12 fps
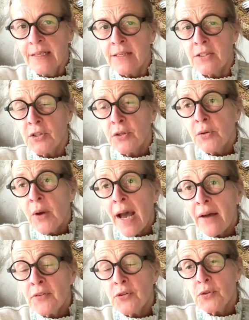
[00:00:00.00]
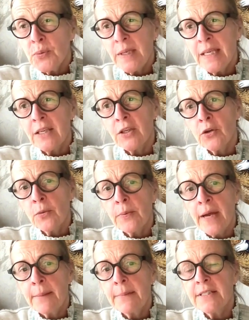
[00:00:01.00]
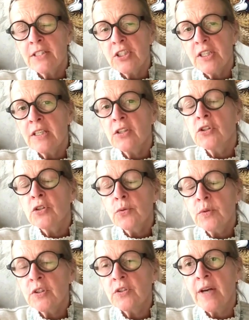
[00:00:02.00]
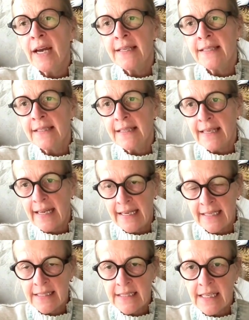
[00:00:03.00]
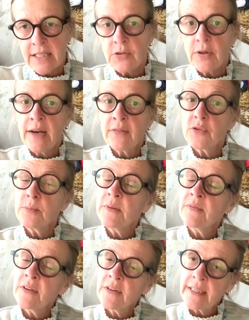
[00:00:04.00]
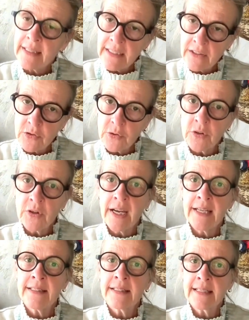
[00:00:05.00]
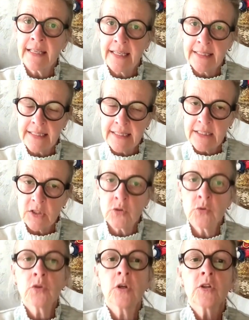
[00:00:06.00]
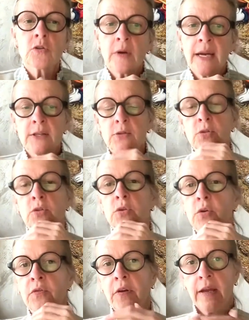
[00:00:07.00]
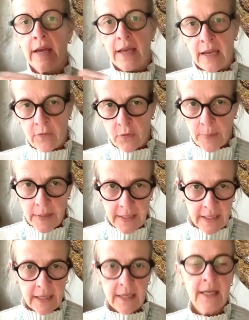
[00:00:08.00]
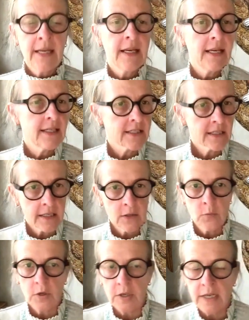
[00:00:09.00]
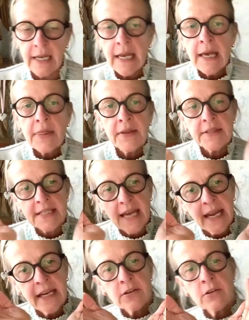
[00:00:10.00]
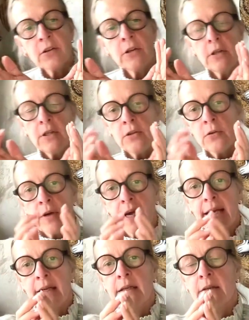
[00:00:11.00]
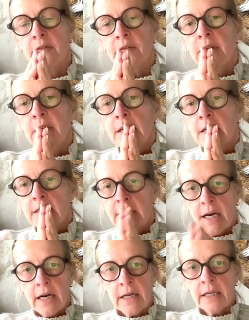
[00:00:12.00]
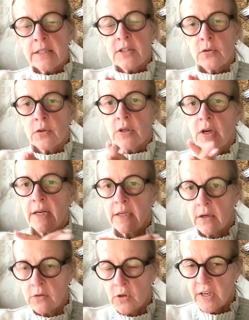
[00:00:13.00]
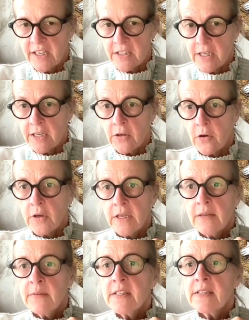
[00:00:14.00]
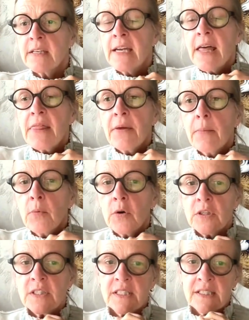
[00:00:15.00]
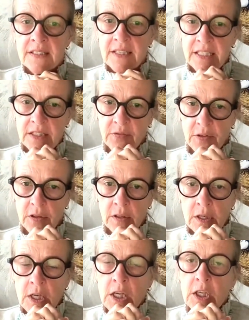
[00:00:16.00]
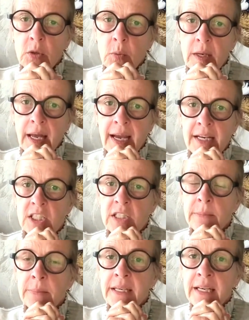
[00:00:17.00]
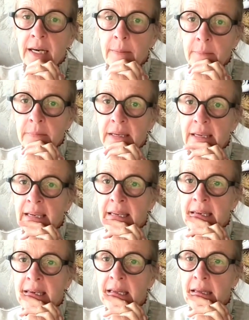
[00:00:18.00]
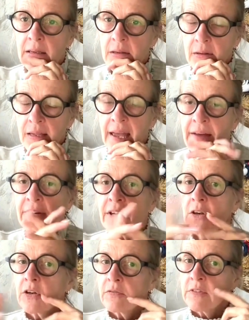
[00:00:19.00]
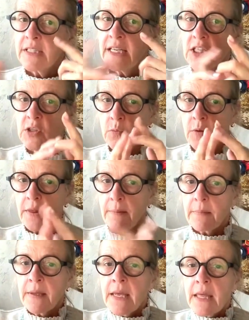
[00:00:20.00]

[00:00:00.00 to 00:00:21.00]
So you have to tweak your brand messaging towards your ideal client, and you have to be very clear who your ideal client is. Do not try to serve everybody. It's not going to work. The tighter you kind of target your target audience, the more successful you will actually become in having a conversation with them.